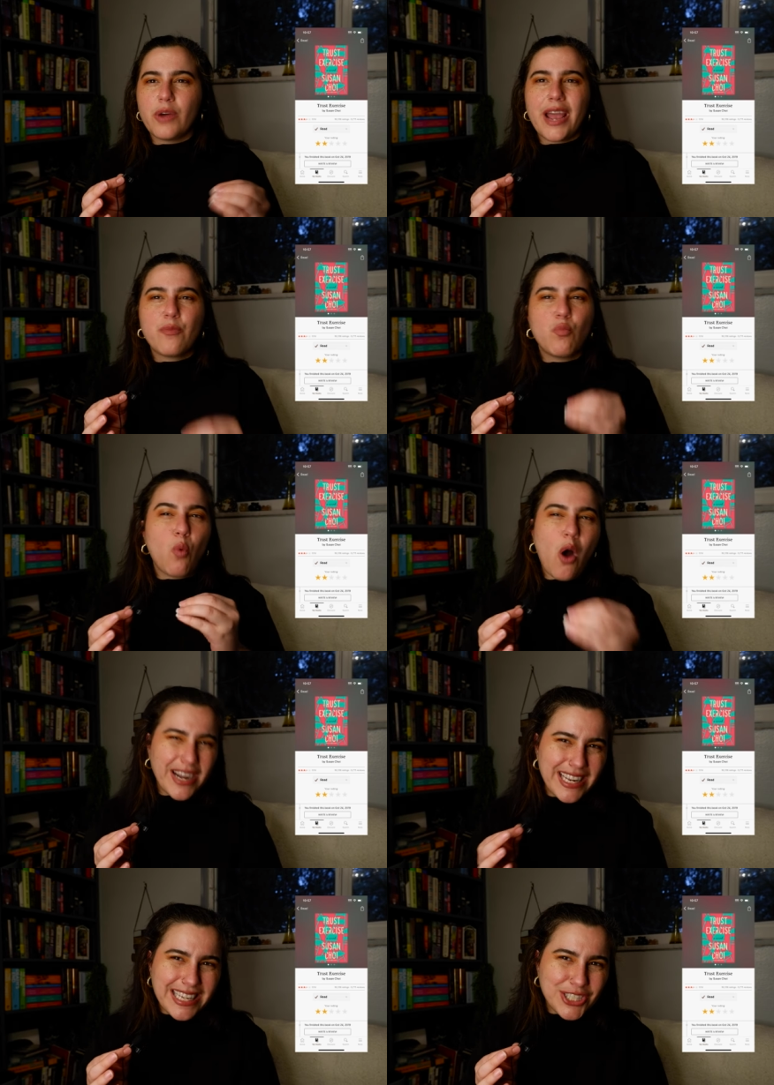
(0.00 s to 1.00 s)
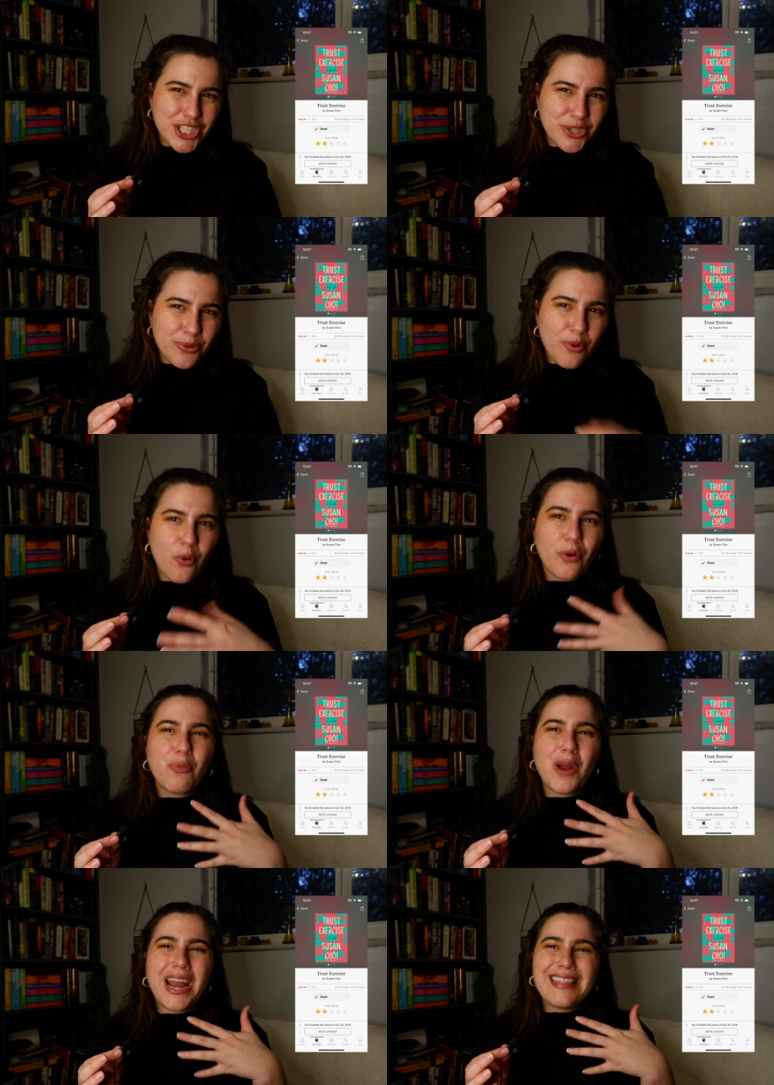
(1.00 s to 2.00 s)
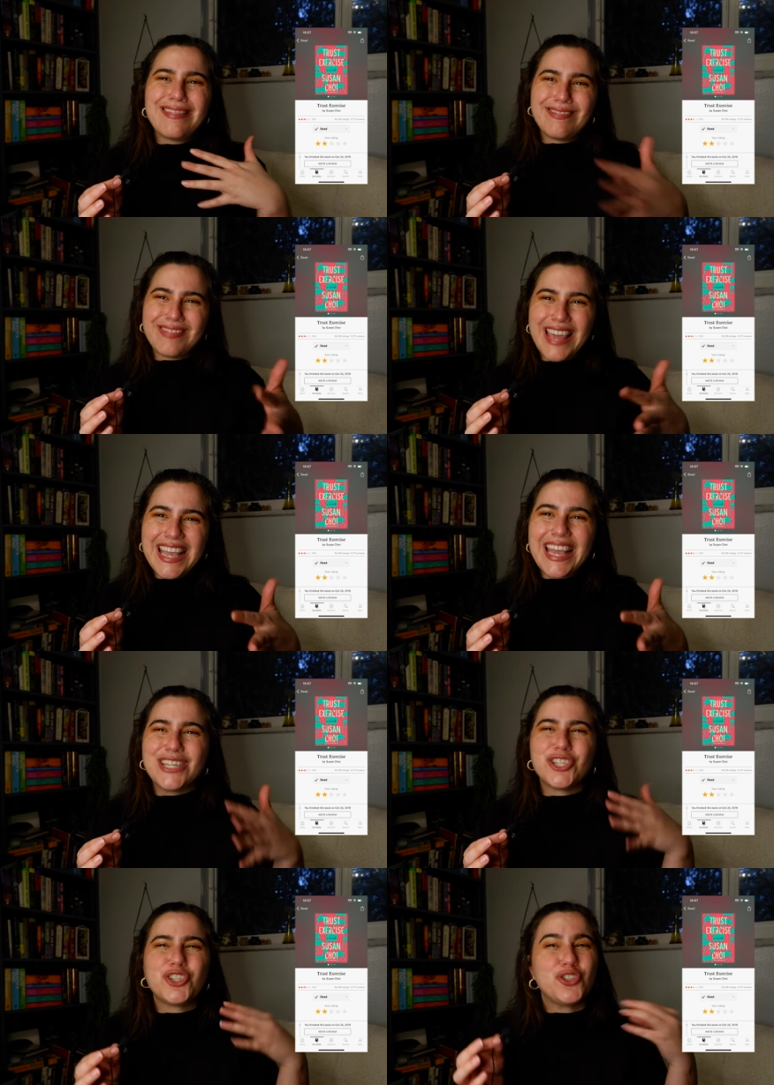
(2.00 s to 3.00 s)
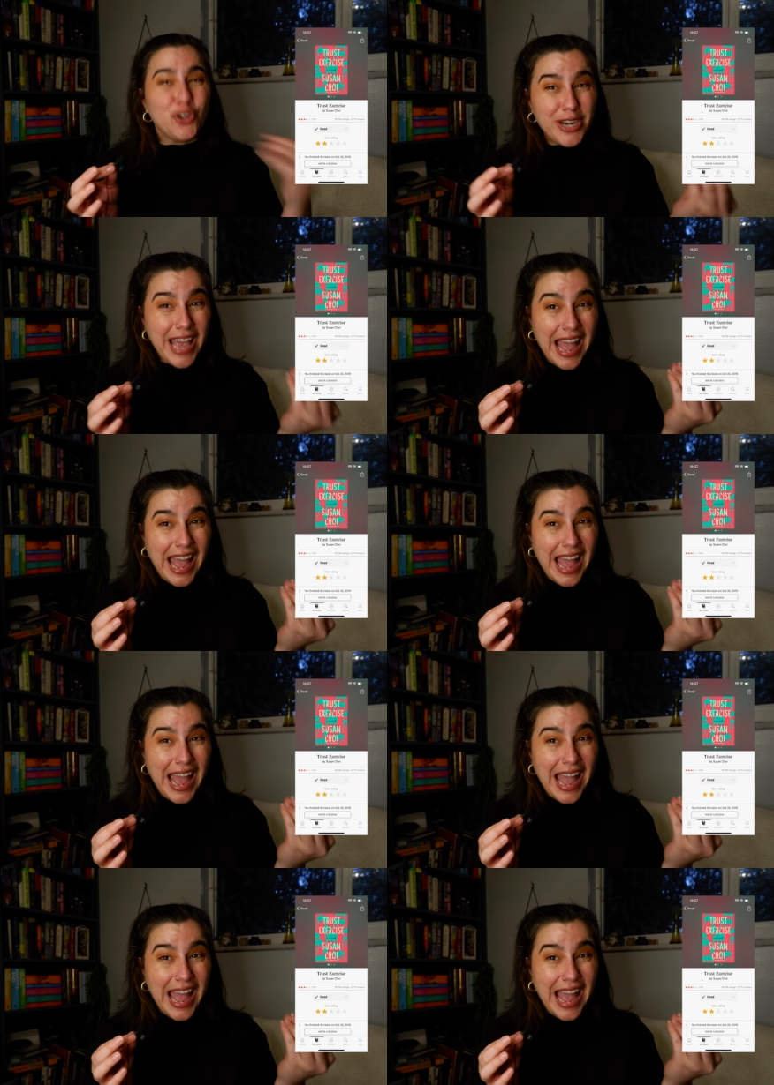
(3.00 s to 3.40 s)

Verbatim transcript: what I wanted it to or what I think it should